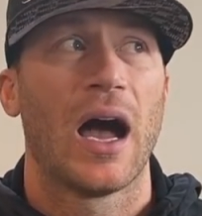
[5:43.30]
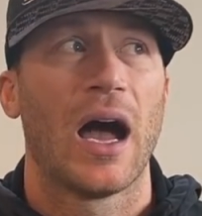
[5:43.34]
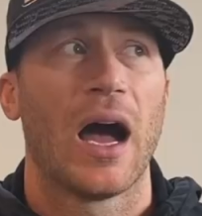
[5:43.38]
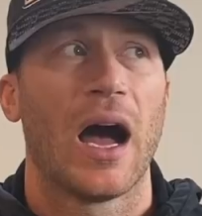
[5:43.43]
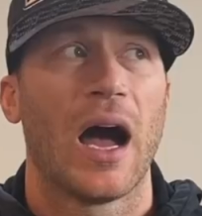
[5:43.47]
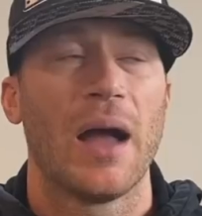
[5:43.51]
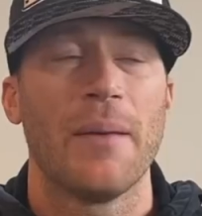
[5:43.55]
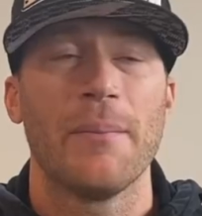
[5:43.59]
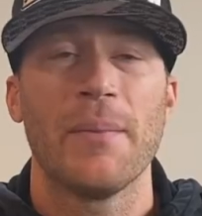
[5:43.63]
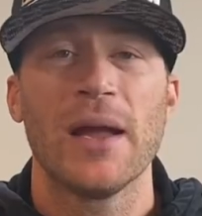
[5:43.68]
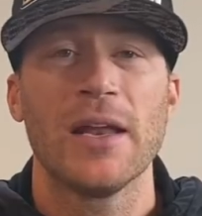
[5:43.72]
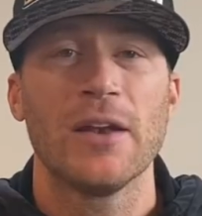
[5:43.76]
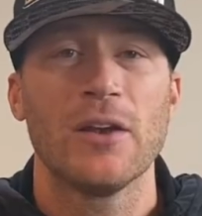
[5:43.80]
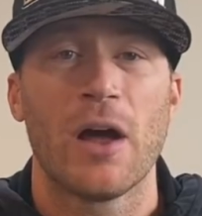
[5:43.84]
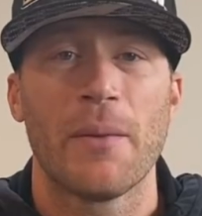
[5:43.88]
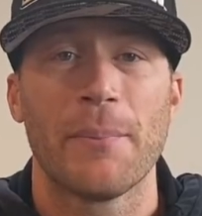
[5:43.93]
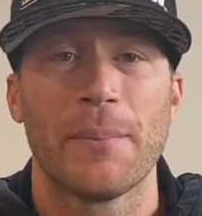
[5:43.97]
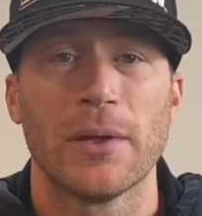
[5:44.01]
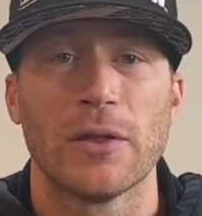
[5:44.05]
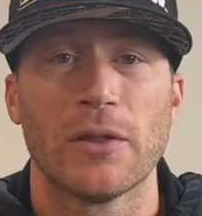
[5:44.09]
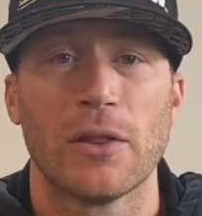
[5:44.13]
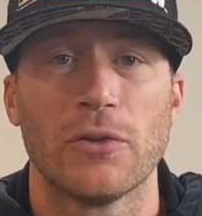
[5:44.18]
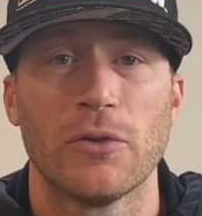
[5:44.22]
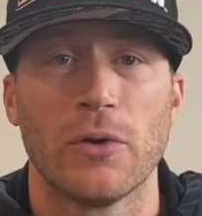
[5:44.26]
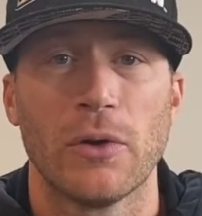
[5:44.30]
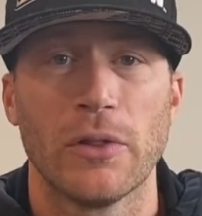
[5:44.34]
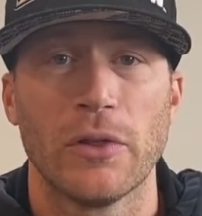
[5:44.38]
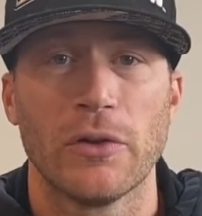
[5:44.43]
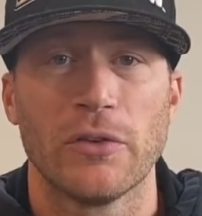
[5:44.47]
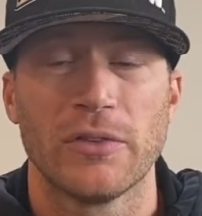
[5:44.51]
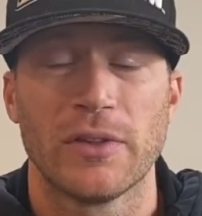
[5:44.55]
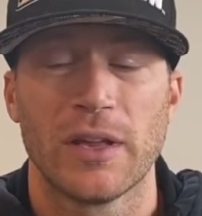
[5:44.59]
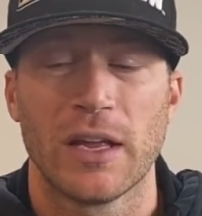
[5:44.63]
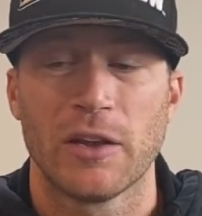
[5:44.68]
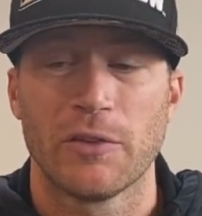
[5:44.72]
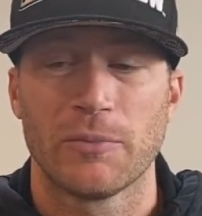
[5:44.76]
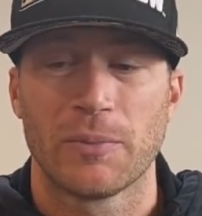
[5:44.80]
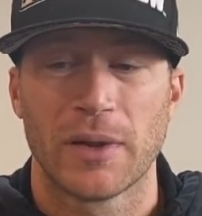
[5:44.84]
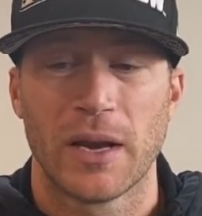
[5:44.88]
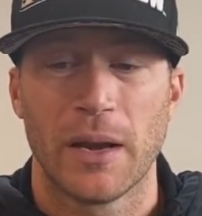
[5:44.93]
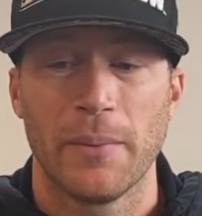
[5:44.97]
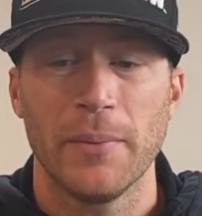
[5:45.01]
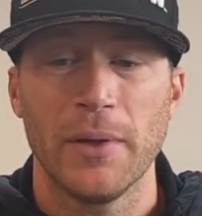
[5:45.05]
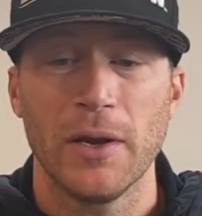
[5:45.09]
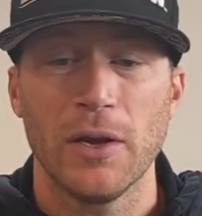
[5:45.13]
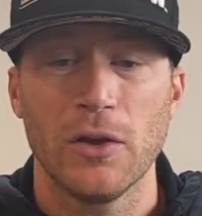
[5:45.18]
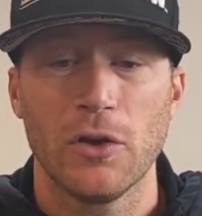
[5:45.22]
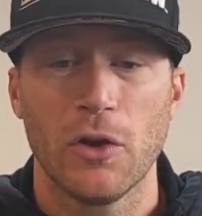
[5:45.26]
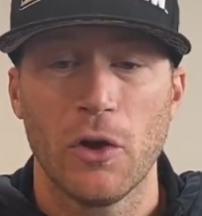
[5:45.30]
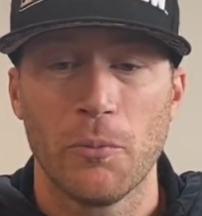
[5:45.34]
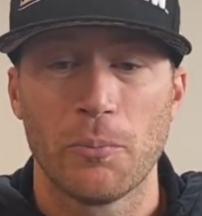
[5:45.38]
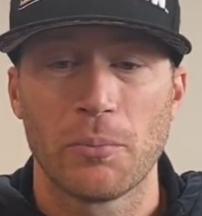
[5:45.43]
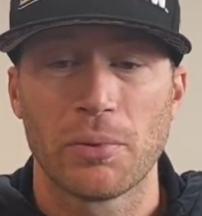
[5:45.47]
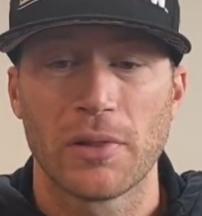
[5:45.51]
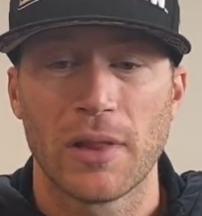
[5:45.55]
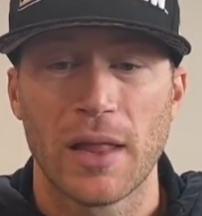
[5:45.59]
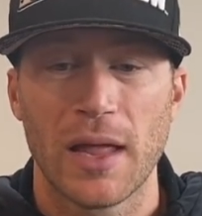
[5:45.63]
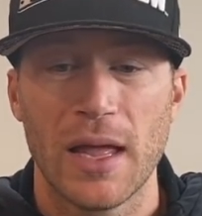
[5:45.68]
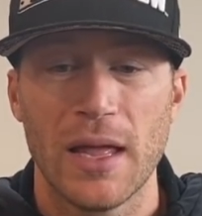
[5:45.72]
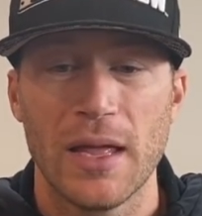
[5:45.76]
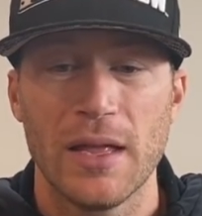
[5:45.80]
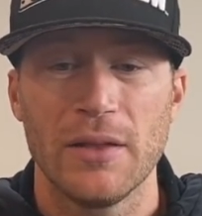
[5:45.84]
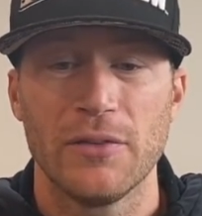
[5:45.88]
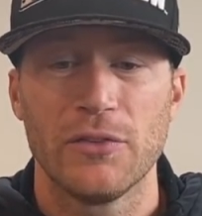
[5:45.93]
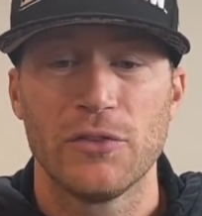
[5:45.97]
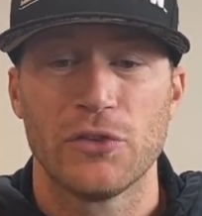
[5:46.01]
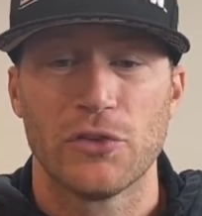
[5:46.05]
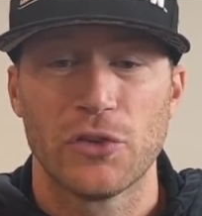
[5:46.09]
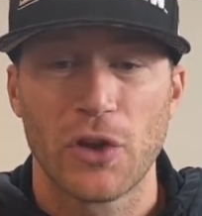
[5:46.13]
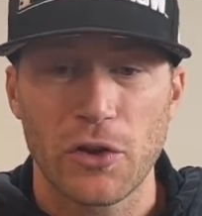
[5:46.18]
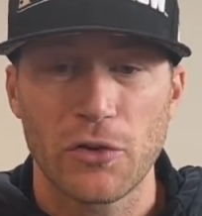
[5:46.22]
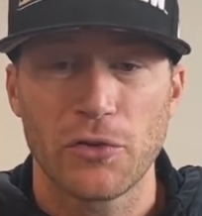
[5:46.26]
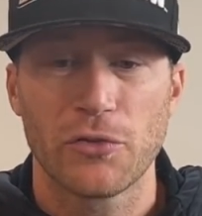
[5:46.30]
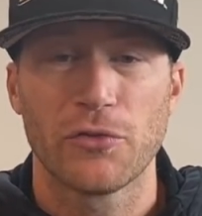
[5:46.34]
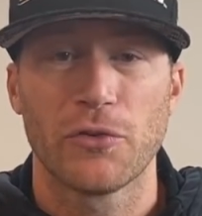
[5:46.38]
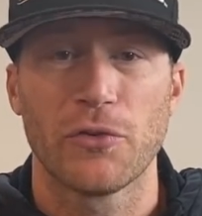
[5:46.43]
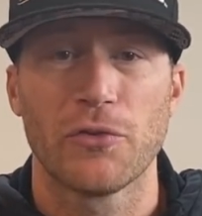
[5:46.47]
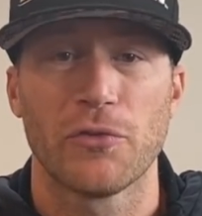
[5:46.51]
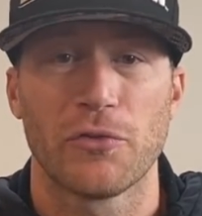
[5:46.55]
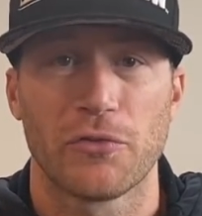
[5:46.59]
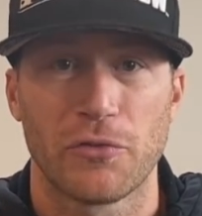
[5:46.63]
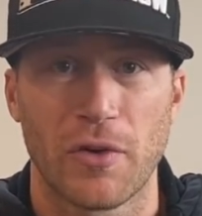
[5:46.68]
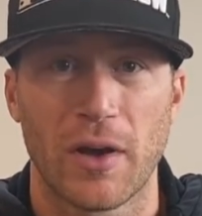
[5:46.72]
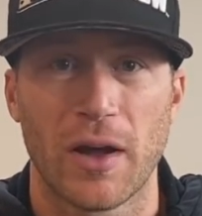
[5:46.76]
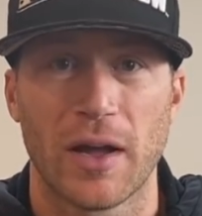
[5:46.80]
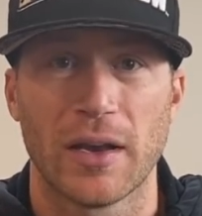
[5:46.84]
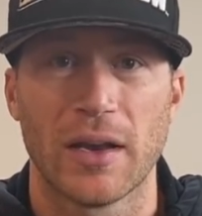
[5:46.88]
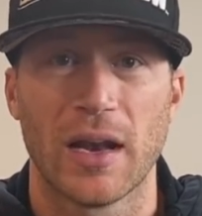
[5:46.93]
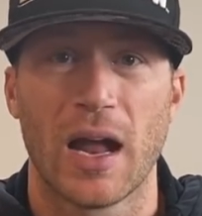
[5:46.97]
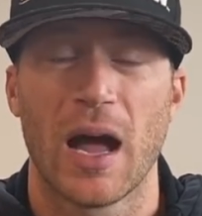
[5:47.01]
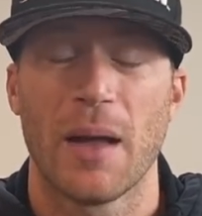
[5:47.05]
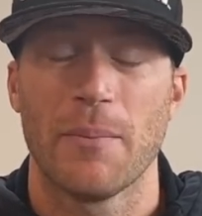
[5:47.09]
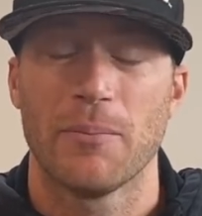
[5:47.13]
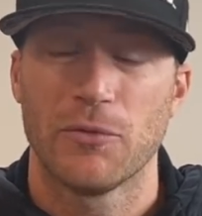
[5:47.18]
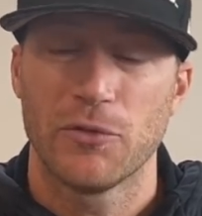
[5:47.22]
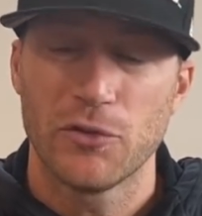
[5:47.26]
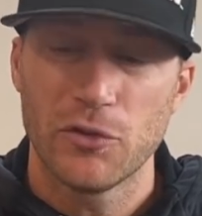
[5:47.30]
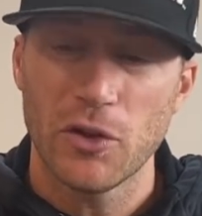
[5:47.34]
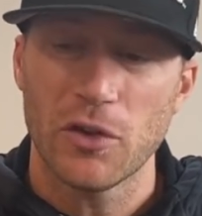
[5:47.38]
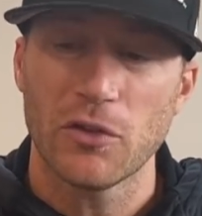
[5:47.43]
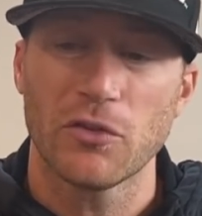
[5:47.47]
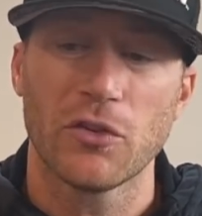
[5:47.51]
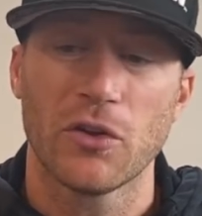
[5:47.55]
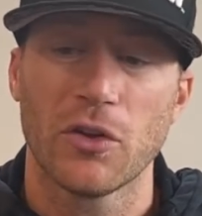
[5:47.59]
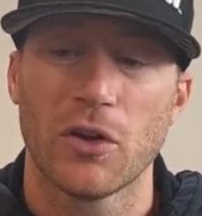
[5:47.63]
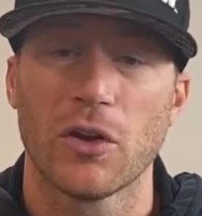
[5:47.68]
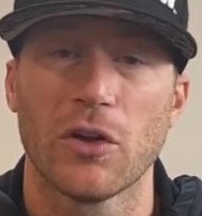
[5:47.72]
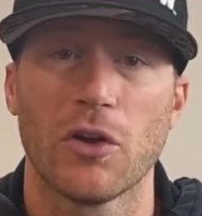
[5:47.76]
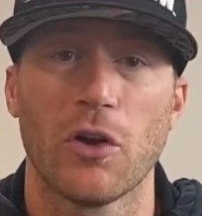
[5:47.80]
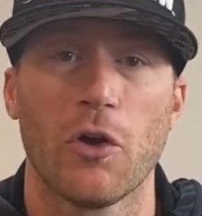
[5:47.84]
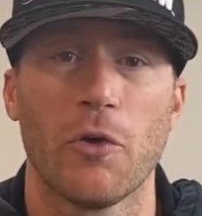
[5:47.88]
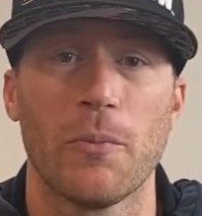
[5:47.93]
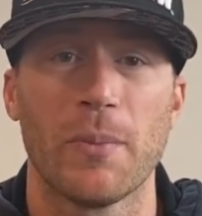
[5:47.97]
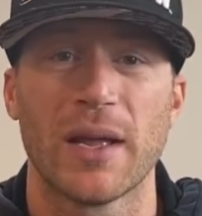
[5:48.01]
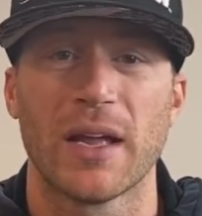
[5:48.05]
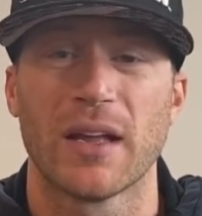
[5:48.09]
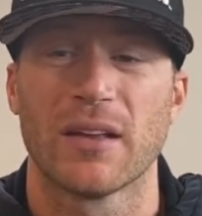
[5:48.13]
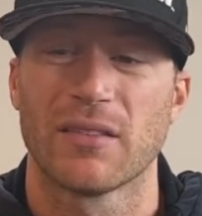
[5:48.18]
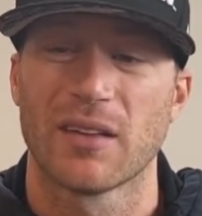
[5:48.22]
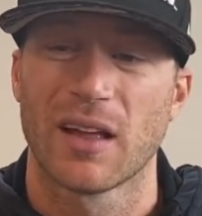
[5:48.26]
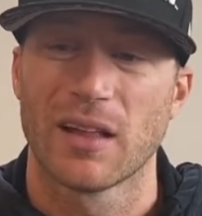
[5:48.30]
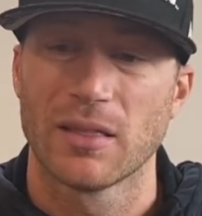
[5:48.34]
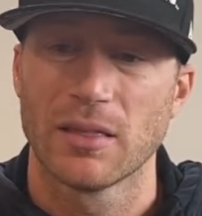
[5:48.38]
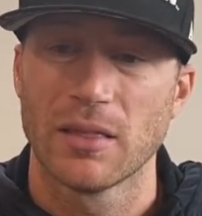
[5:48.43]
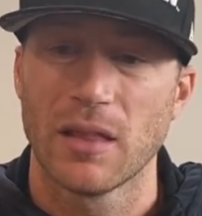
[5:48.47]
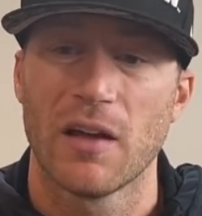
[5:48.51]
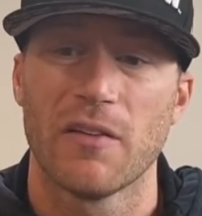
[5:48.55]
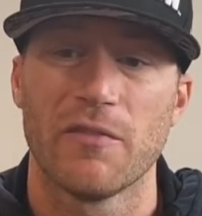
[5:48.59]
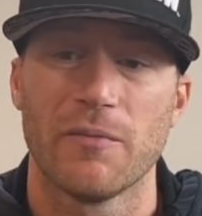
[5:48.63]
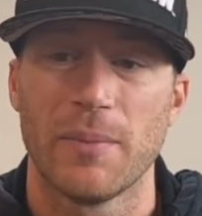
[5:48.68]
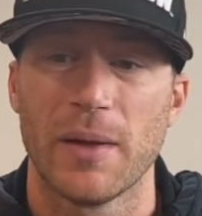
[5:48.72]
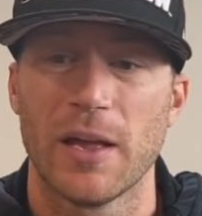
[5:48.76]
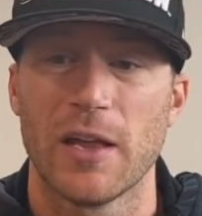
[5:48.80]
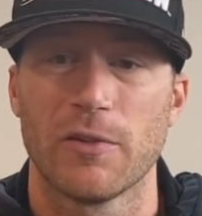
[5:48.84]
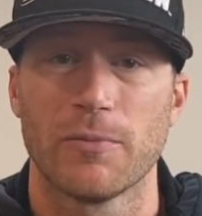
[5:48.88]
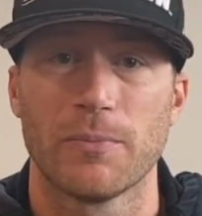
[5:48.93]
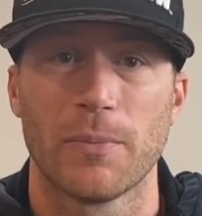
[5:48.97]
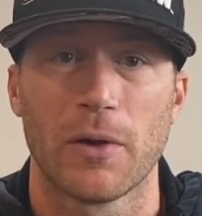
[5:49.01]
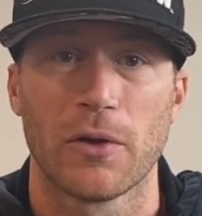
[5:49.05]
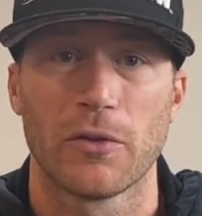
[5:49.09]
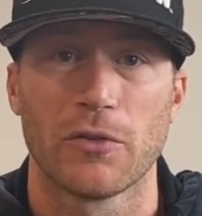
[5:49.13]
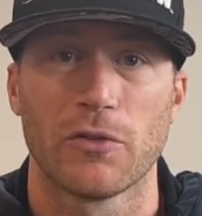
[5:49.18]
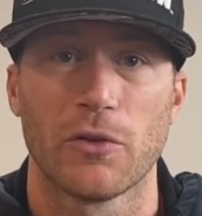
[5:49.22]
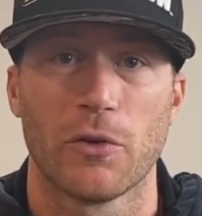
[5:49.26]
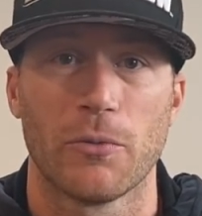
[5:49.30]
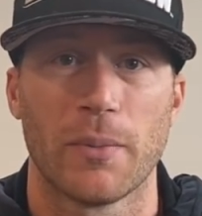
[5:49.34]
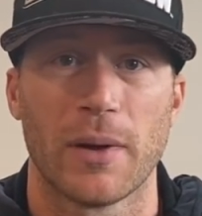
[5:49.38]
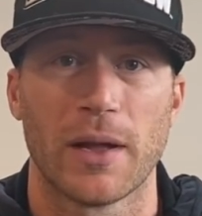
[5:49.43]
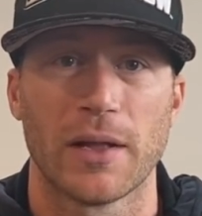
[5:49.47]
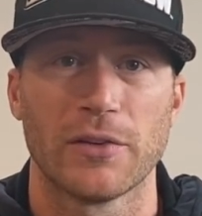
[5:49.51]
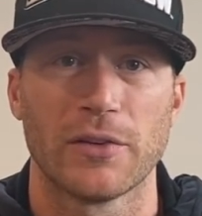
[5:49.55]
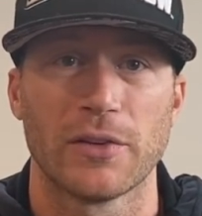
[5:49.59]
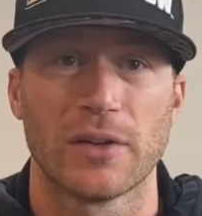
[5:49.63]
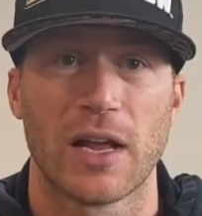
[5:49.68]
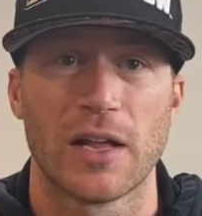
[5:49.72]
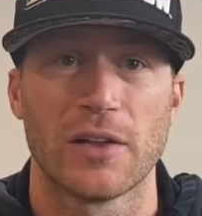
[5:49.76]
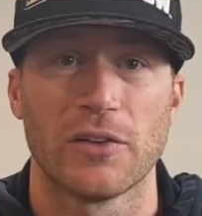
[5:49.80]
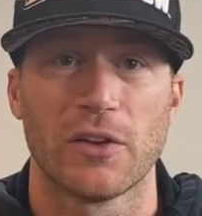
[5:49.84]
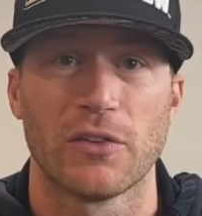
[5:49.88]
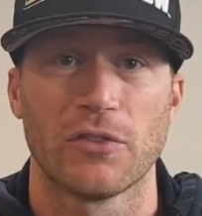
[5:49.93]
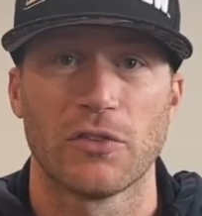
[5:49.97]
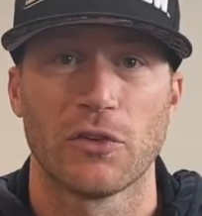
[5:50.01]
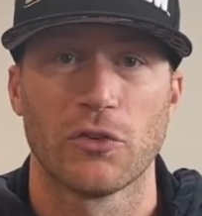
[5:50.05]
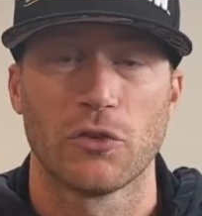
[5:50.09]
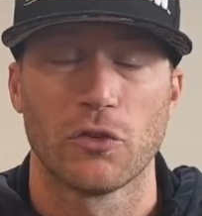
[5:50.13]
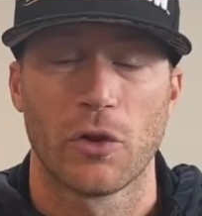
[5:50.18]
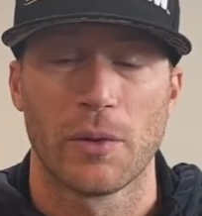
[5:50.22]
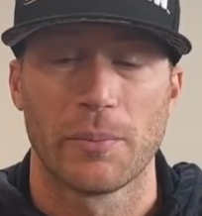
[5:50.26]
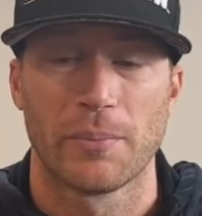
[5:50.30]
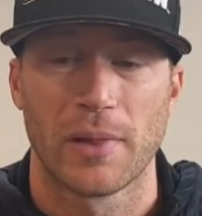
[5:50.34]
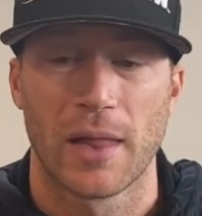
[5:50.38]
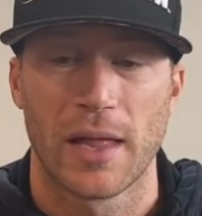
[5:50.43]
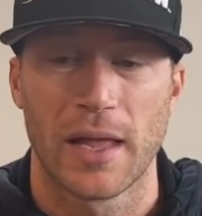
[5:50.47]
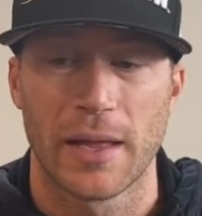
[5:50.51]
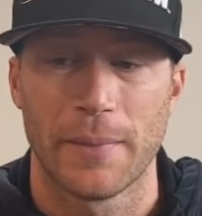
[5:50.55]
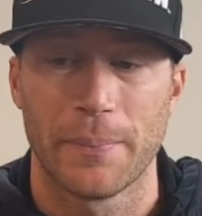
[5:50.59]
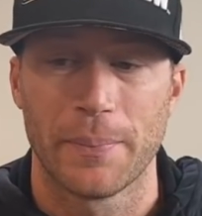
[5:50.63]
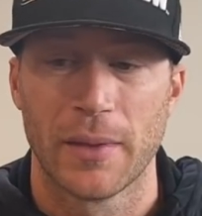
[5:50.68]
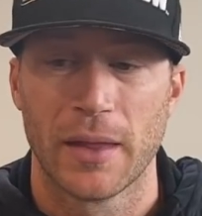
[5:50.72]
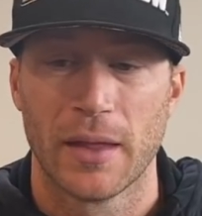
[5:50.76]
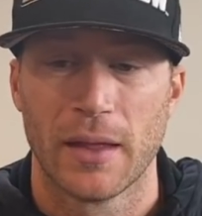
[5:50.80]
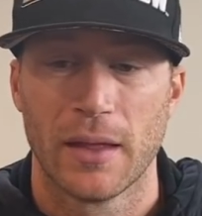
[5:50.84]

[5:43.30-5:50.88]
I might not be able to do all those things, but I'm going to go play just for fun. I'm just going to go because I love baseball so much and I just enjoy playing.